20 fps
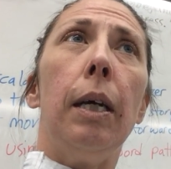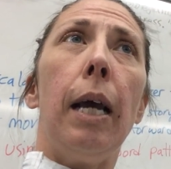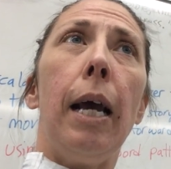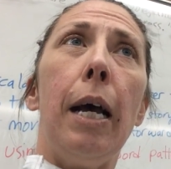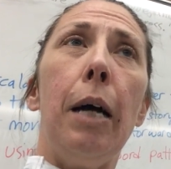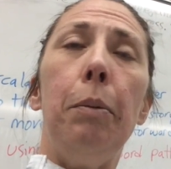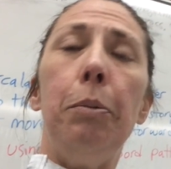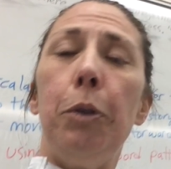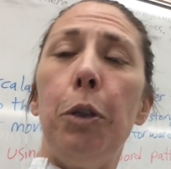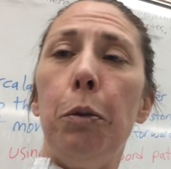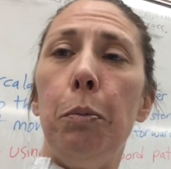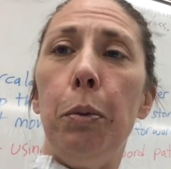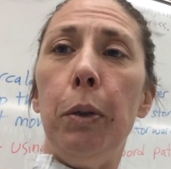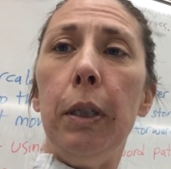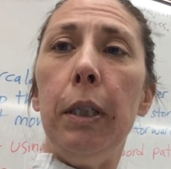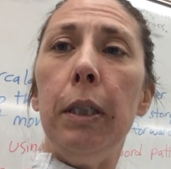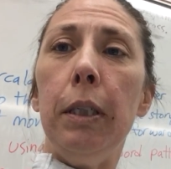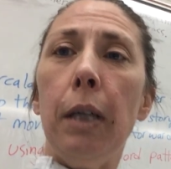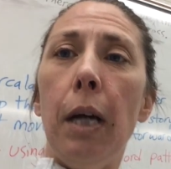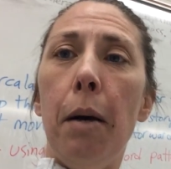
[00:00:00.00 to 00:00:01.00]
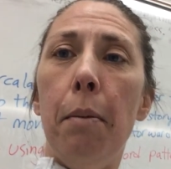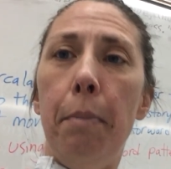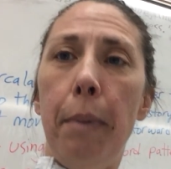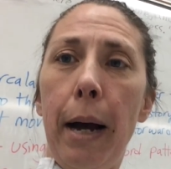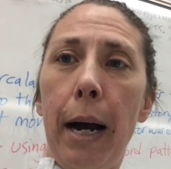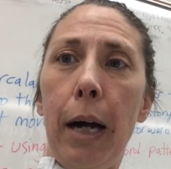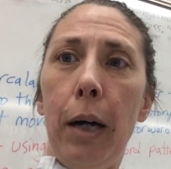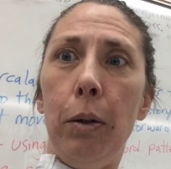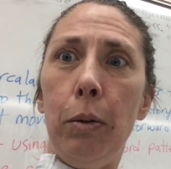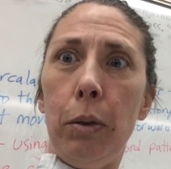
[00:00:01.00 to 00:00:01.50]
helped to bring
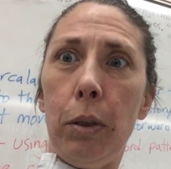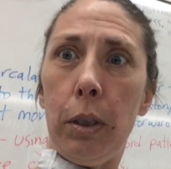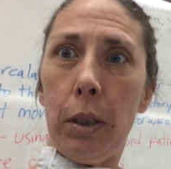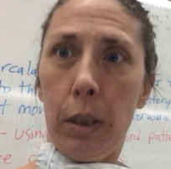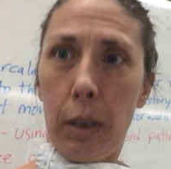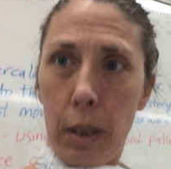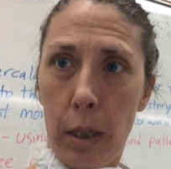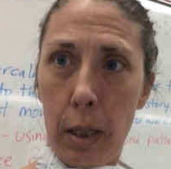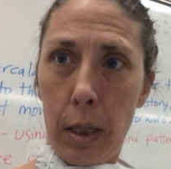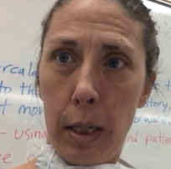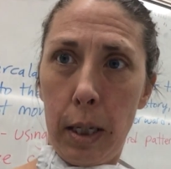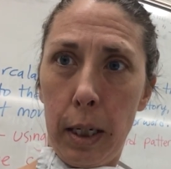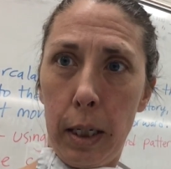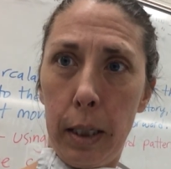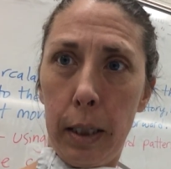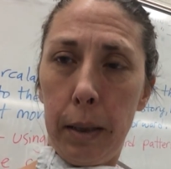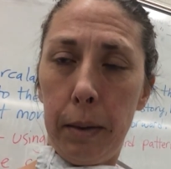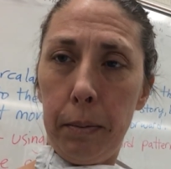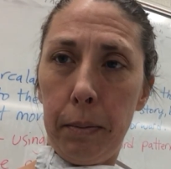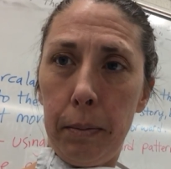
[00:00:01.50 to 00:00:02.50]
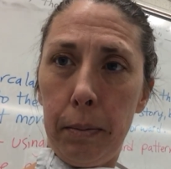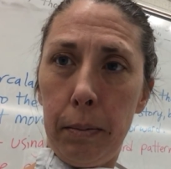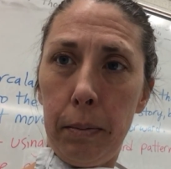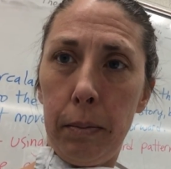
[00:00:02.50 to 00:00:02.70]
about the